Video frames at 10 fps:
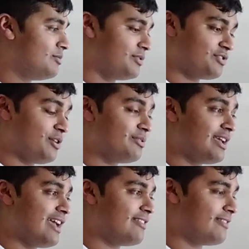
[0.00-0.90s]
we've shown
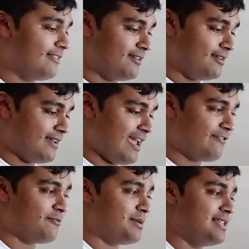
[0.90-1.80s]
that the
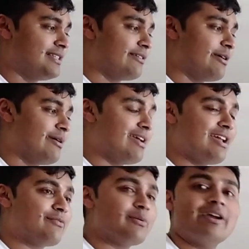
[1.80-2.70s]
f of P is 0
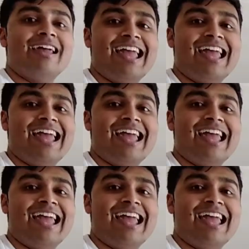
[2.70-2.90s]
everywhere,